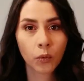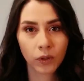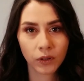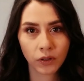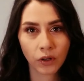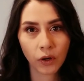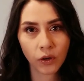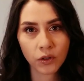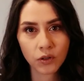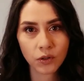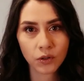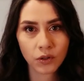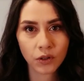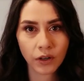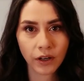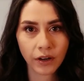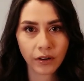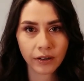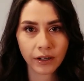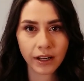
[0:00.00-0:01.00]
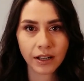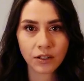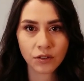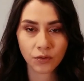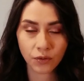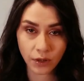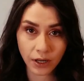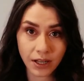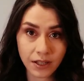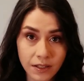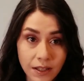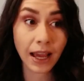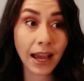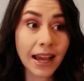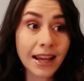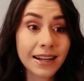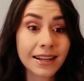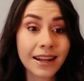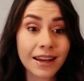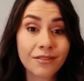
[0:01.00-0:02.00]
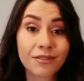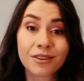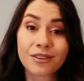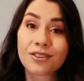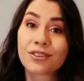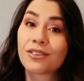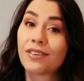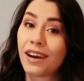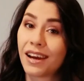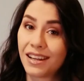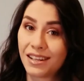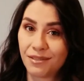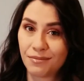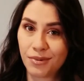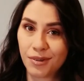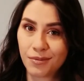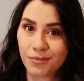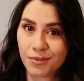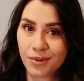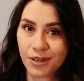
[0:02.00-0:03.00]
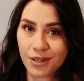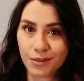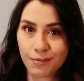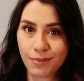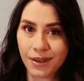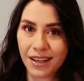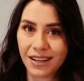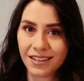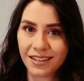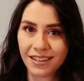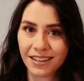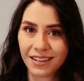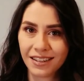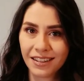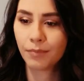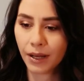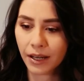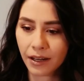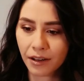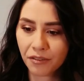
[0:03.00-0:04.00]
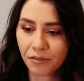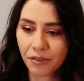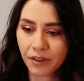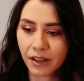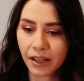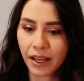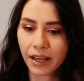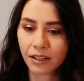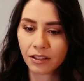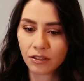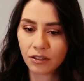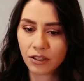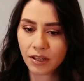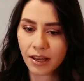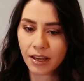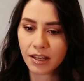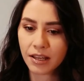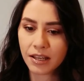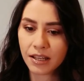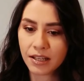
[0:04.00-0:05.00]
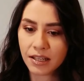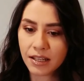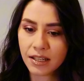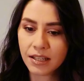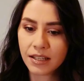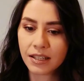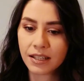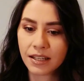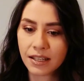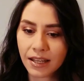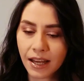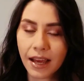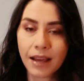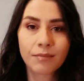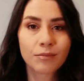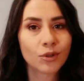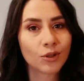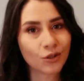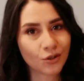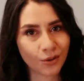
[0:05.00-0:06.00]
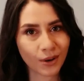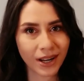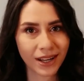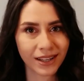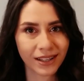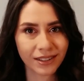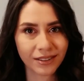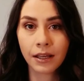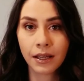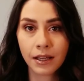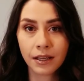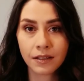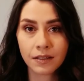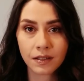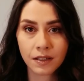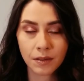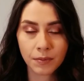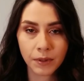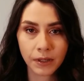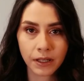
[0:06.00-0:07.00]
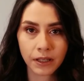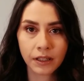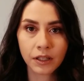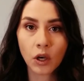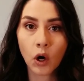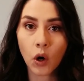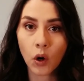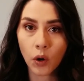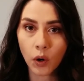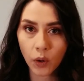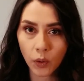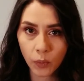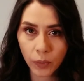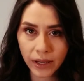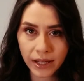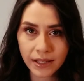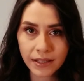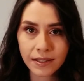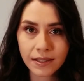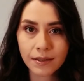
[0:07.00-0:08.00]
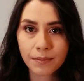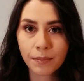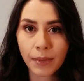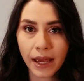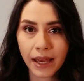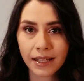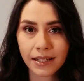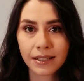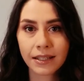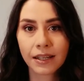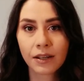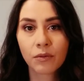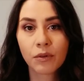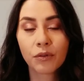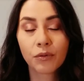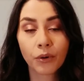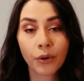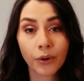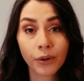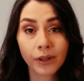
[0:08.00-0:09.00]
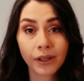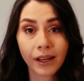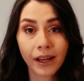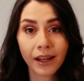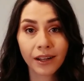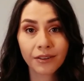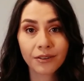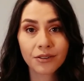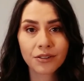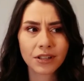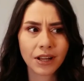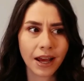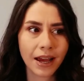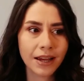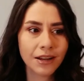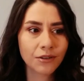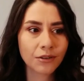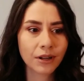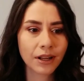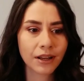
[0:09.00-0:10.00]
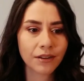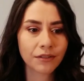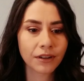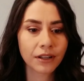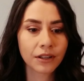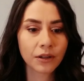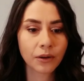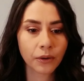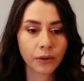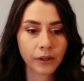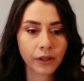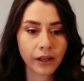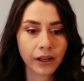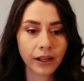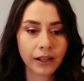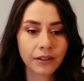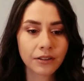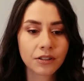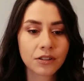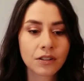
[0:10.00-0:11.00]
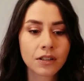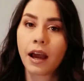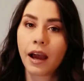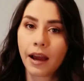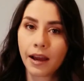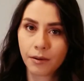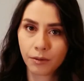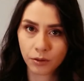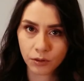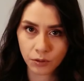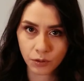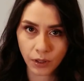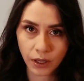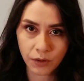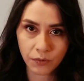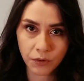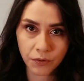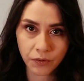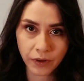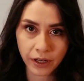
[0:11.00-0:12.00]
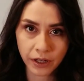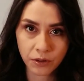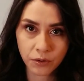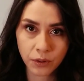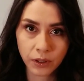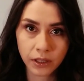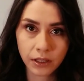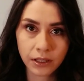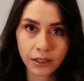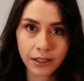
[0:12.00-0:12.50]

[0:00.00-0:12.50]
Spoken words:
Will they also turn out nice for us? I never tried a Bob Ross painting, but I feel like today it is the time to try it. He is typically always painting with oil colors. I don't have any oil colors. I will do that with acrylic.